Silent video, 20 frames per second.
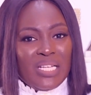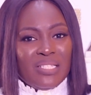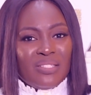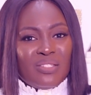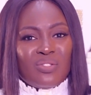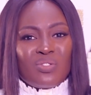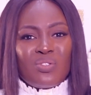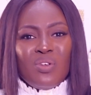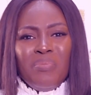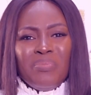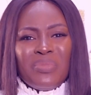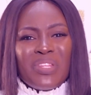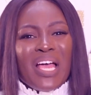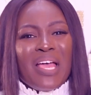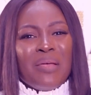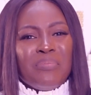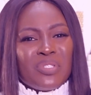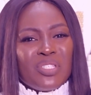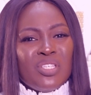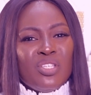and
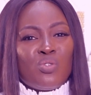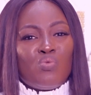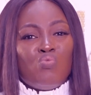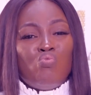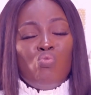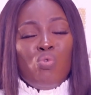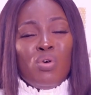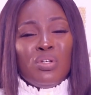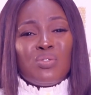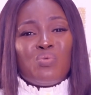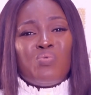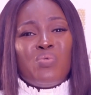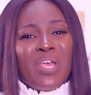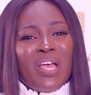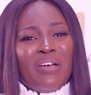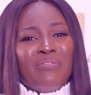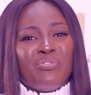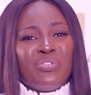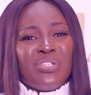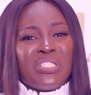sometimes it's what we
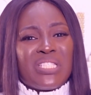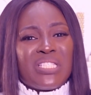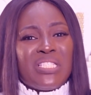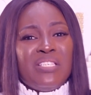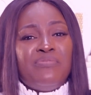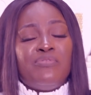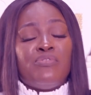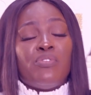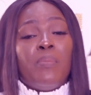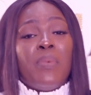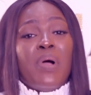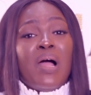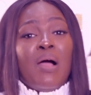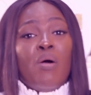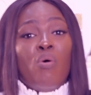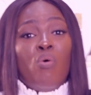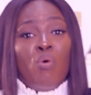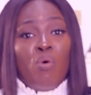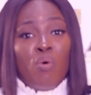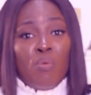have received from
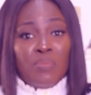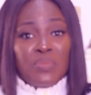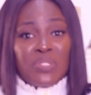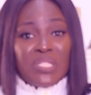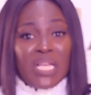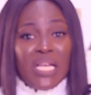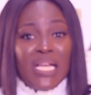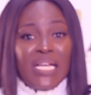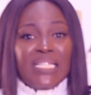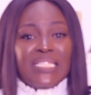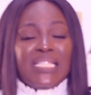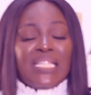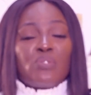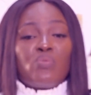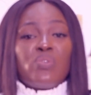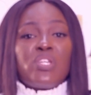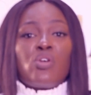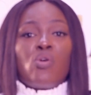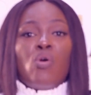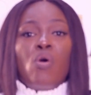our homes that
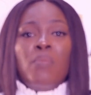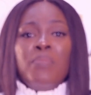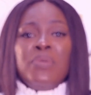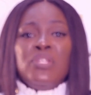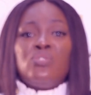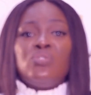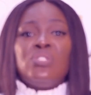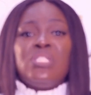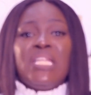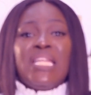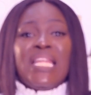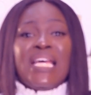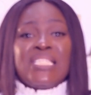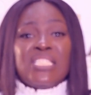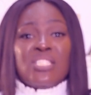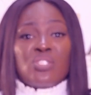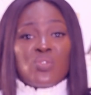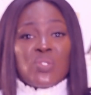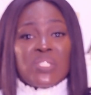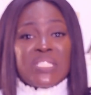we come into the
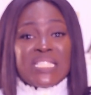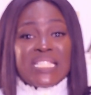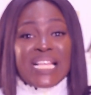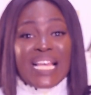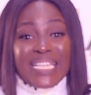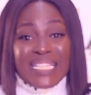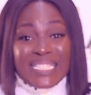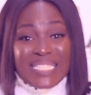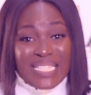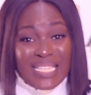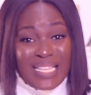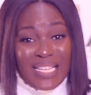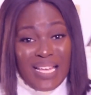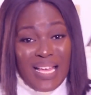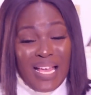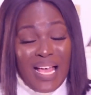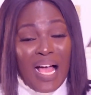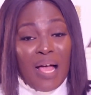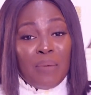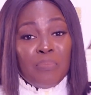larger society
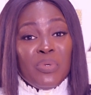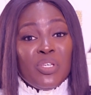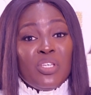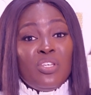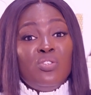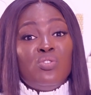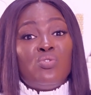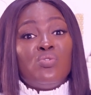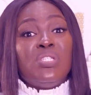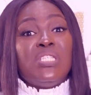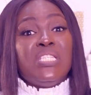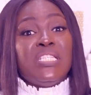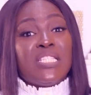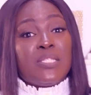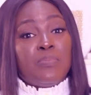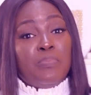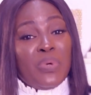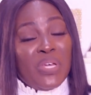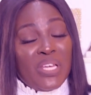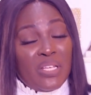and begin to
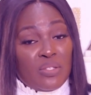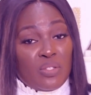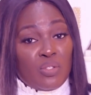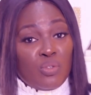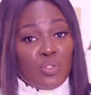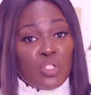dispense.